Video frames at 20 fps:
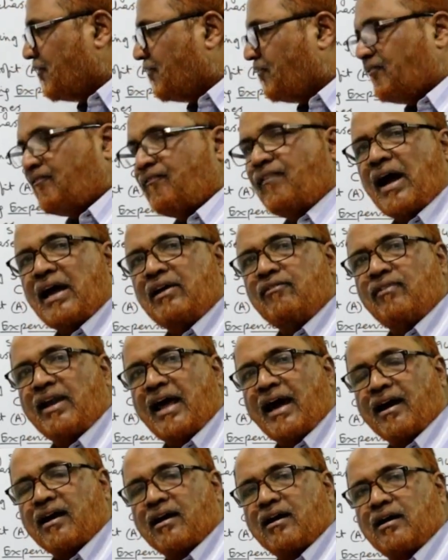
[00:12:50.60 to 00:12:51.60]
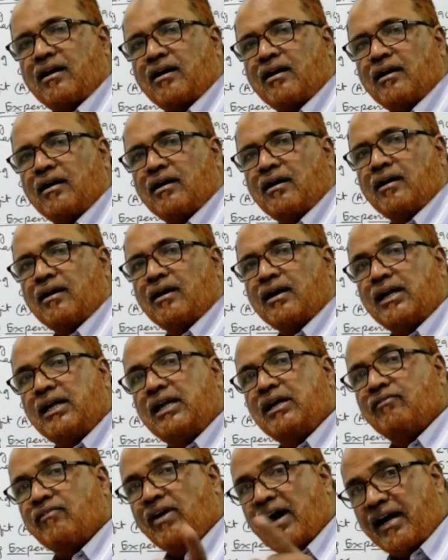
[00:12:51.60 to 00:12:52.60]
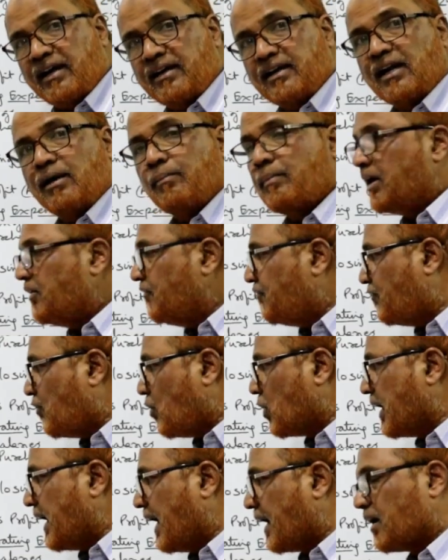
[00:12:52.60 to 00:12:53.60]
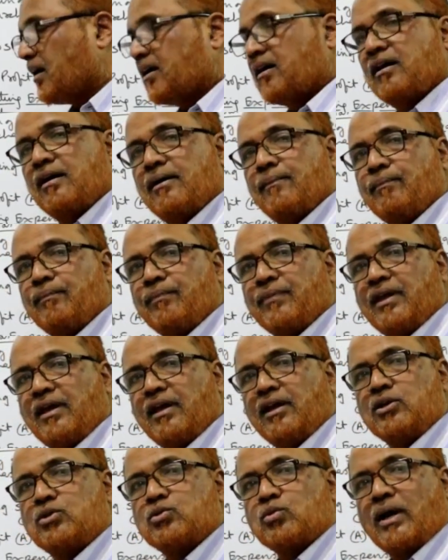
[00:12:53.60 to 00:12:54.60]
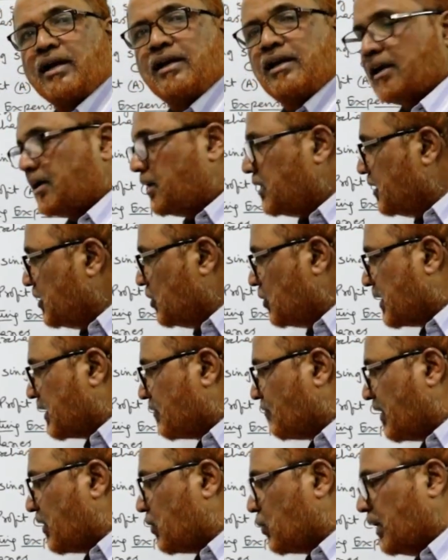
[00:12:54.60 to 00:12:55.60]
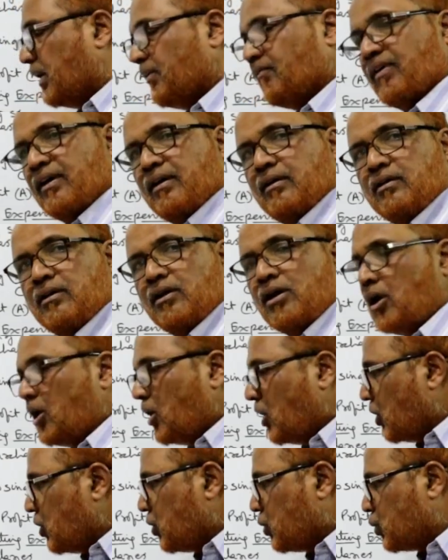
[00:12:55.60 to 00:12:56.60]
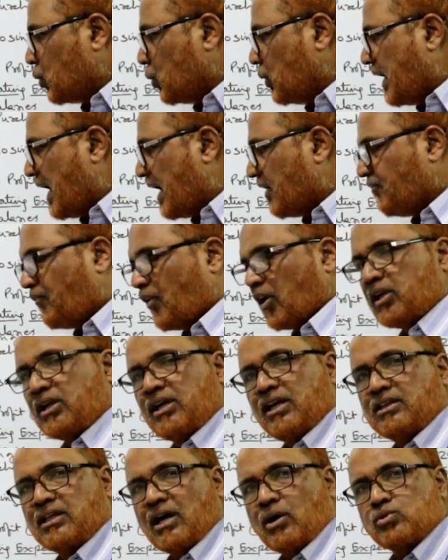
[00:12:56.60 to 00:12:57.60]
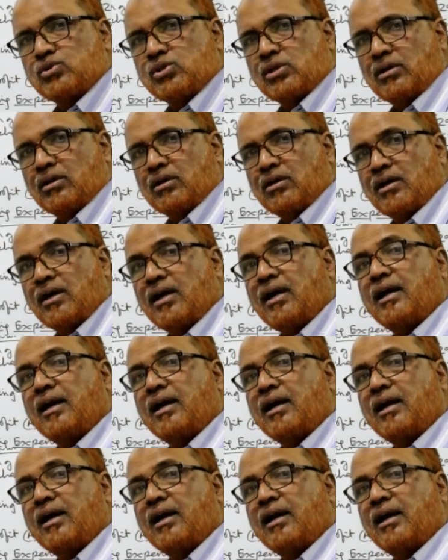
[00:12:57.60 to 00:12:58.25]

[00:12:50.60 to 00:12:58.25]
5 lakh divided by 4 lakh into 100 you will get 125. 2 lakh 40,000